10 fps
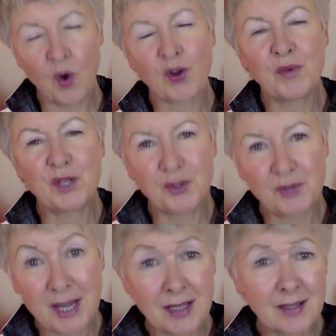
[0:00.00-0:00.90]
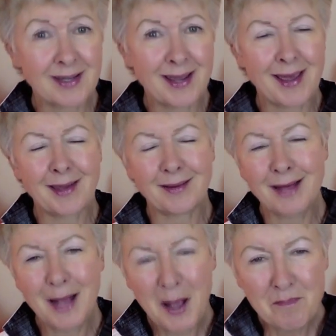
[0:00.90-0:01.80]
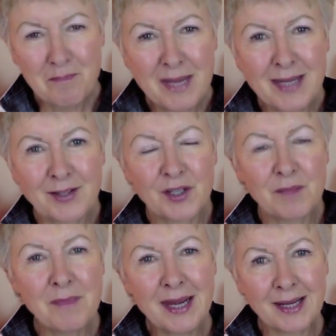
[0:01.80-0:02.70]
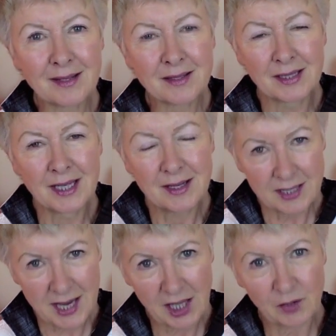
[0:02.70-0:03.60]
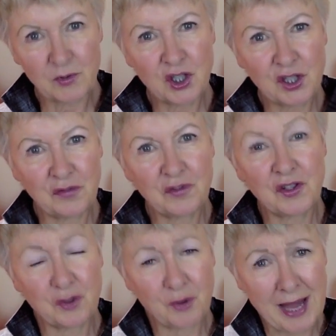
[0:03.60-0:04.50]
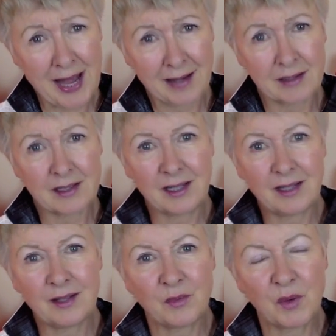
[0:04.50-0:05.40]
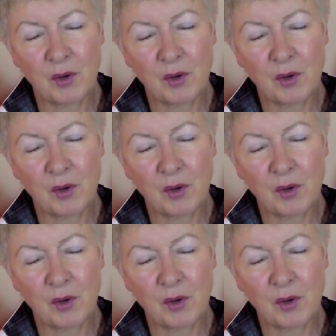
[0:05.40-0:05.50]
What can we do day to day and minute to minute to help shift to the reality that we